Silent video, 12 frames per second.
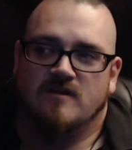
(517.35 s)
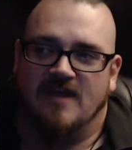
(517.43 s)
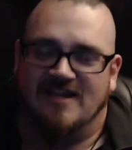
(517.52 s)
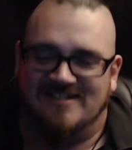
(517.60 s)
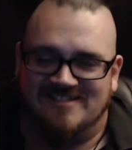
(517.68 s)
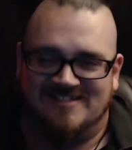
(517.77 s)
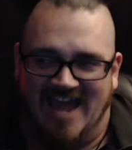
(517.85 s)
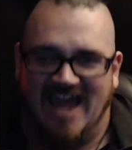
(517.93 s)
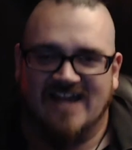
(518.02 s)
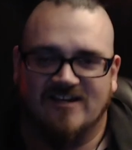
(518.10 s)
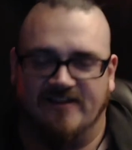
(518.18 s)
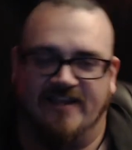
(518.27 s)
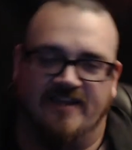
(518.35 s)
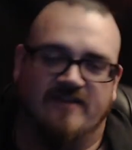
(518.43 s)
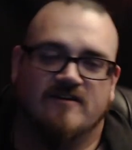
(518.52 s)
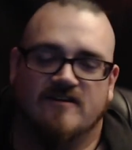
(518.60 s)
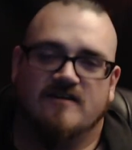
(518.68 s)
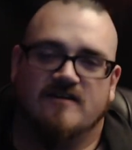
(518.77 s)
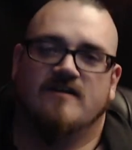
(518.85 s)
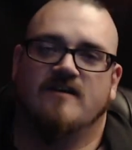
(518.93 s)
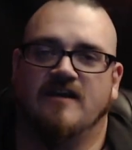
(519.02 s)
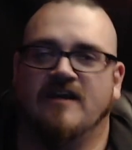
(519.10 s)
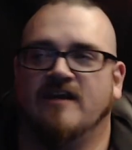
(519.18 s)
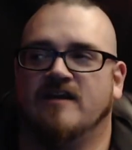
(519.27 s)
exactly
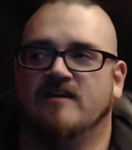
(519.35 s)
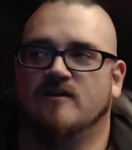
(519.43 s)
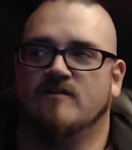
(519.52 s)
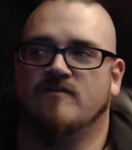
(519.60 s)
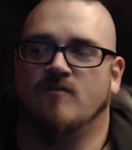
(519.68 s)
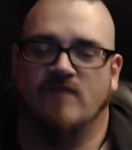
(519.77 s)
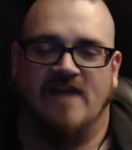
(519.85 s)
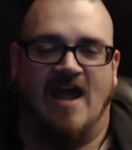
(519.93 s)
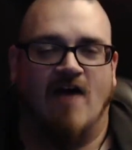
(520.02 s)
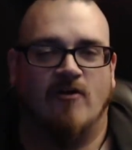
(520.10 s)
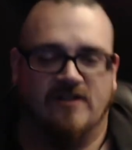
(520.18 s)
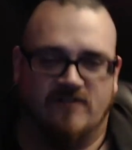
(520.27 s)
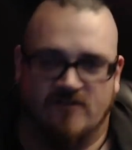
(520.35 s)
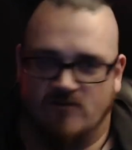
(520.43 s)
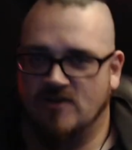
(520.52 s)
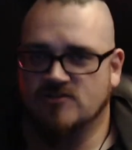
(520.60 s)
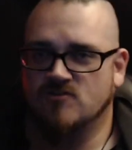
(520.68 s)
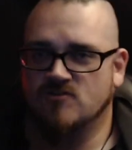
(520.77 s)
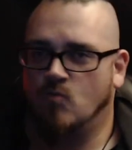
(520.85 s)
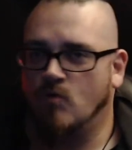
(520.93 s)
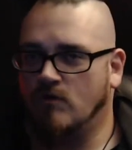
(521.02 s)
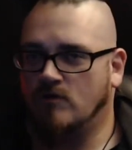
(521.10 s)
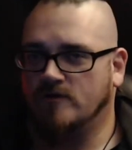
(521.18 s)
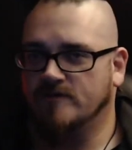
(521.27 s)
in the reality that the rest of the
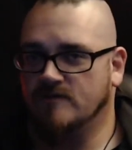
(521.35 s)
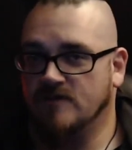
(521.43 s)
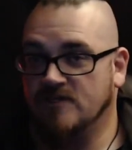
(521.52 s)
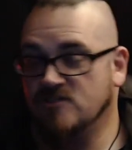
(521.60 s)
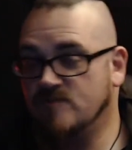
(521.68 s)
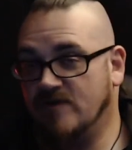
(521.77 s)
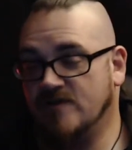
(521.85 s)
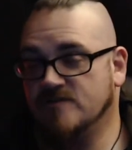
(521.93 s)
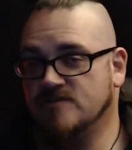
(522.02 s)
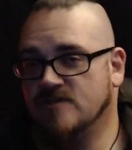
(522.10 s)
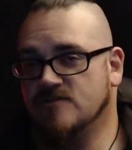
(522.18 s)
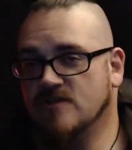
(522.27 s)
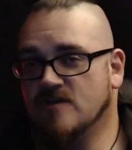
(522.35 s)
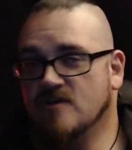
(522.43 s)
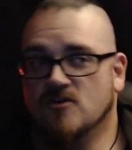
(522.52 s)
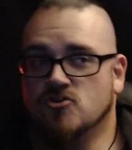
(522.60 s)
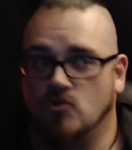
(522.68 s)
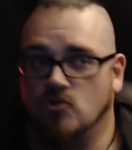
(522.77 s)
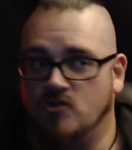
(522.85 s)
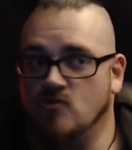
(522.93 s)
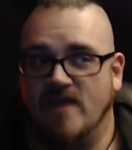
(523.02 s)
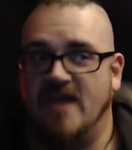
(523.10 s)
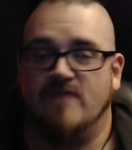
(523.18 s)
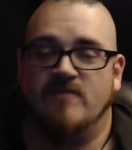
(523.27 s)
world experiences. So you
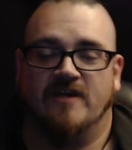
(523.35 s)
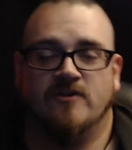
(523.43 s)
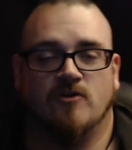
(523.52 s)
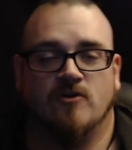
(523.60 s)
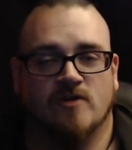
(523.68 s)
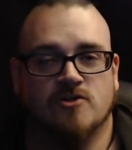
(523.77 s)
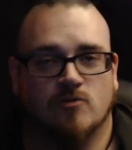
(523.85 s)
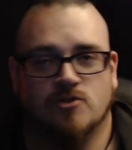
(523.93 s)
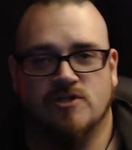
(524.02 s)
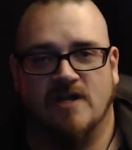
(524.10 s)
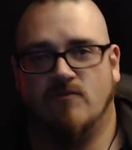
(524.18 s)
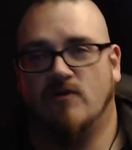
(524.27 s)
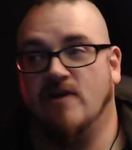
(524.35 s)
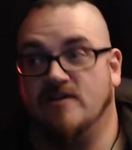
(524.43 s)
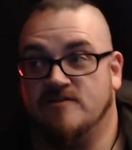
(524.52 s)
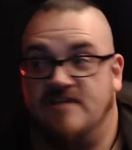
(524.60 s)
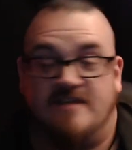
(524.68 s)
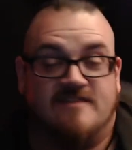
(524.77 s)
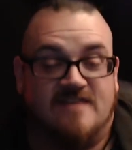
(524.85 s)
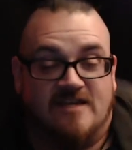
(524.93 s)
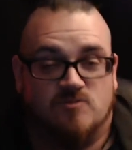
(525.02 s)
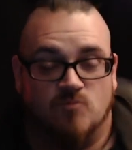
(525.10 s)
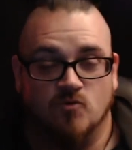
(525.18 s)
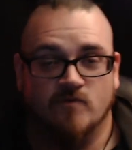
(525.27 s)
may be in your ritual chamber and see
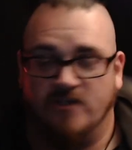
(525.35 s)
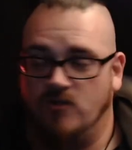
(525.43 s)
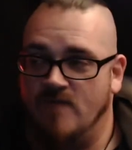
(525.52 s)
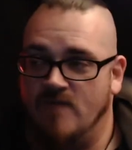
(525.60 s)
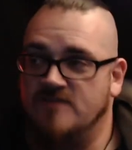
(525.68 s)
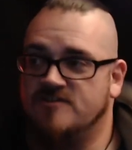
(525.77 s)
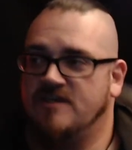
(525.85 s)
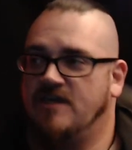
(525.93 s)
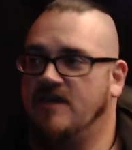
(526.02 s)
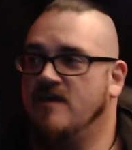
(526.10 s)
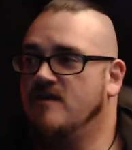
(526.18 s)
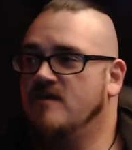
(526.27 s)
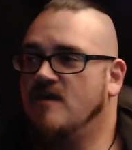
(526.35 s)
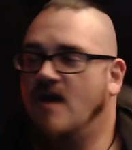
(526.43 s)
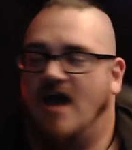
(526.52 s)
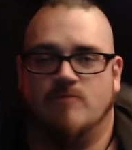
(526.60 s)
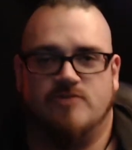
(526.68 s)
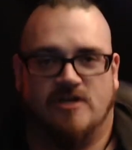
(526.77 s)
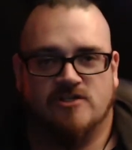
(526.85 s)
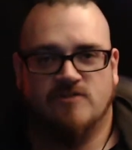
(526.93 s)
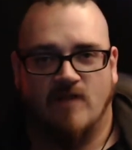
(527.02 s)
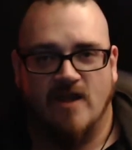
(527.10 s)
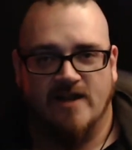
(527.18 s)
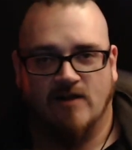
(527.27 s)
things moving. You may see objects
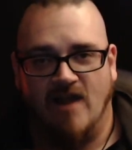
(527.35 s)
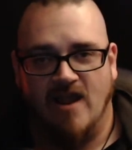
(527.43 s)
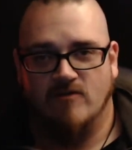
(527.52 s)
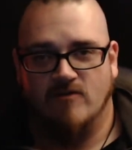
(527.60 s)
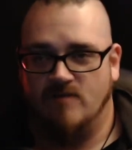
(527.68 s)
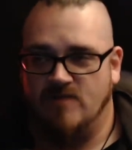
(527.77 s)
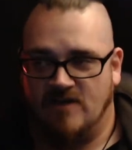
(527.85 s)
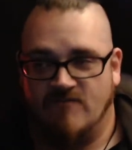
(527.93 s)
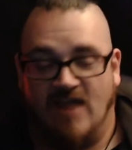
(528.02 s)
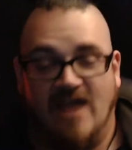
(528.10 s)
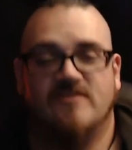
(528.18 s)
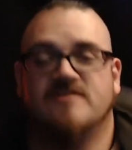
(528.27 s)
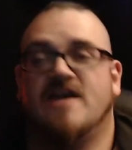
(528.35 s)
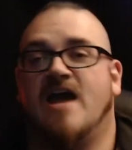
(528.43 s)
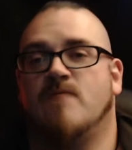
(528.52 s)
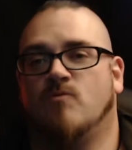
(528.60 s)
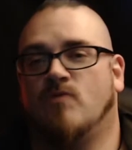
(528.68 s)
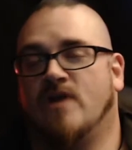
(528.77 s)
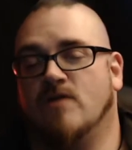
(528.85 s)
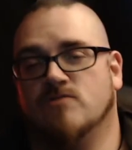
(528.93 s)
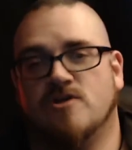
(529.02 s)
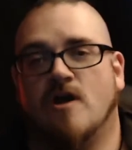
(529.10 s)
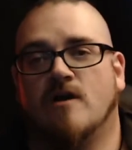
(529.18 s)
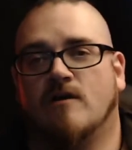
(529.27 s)
flying around. I mean, I've had this happen when I was
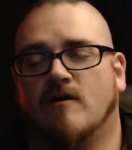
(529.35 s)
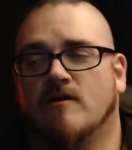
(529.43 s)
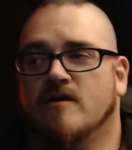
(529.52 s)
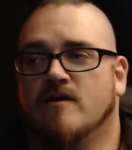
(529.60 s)
younger.